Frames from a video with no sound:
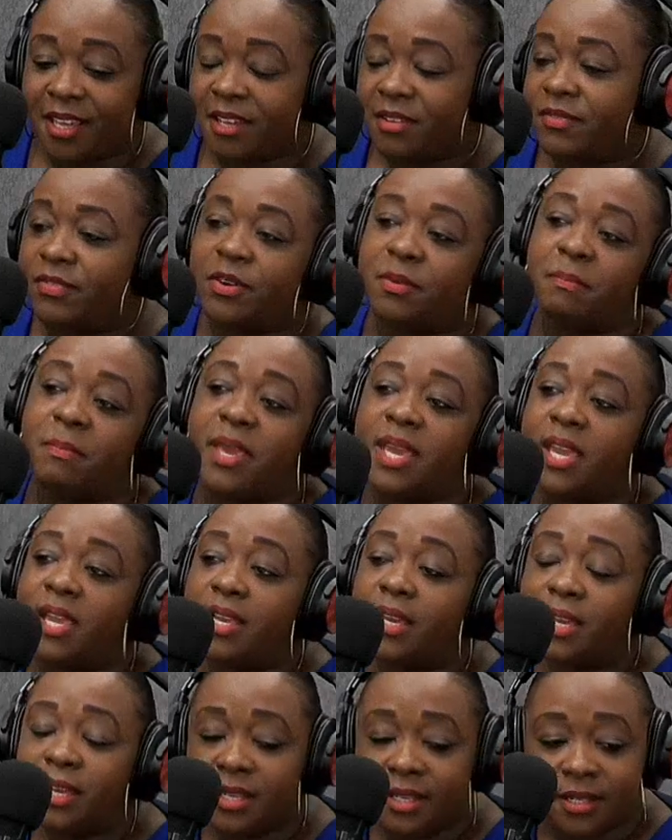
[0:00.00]
For
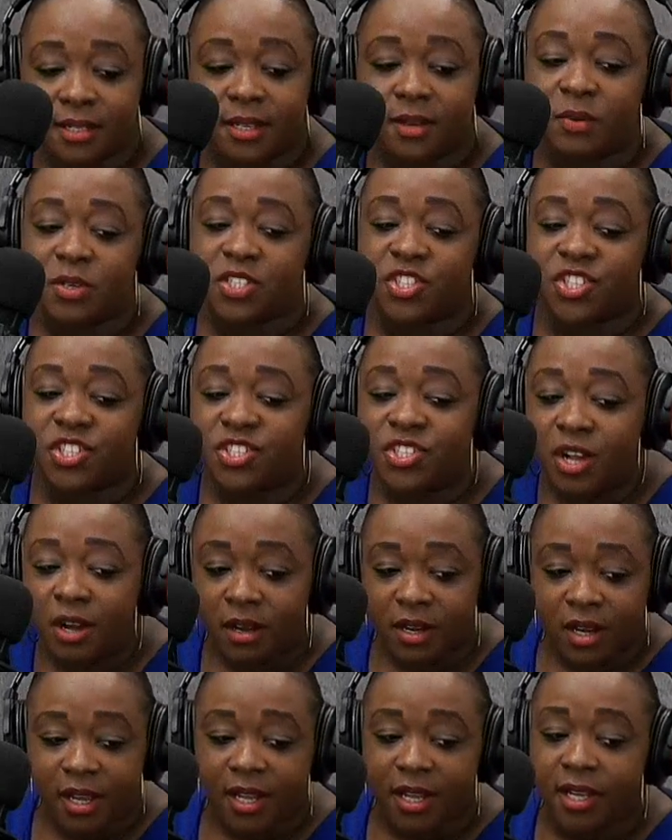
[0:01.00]
me, which is
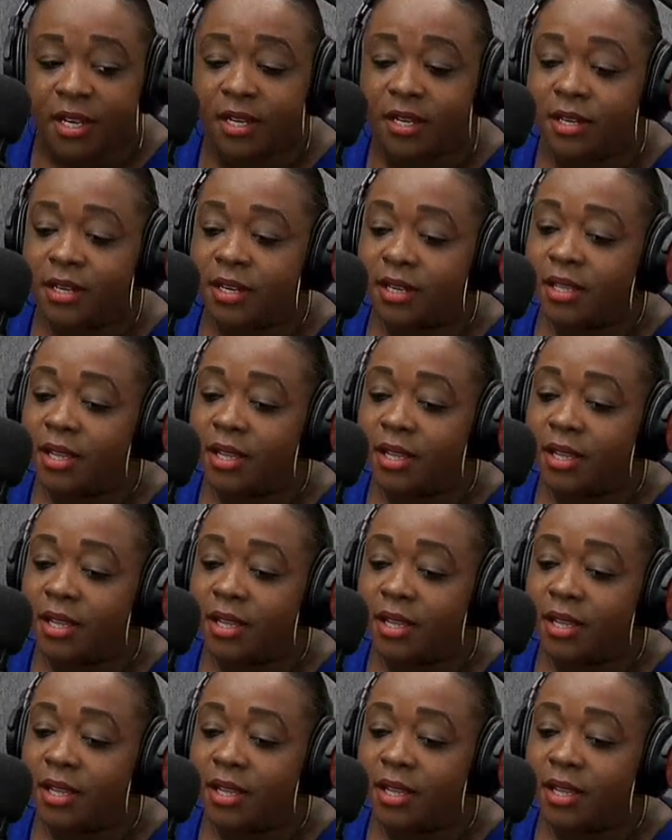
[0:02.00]
Duncan,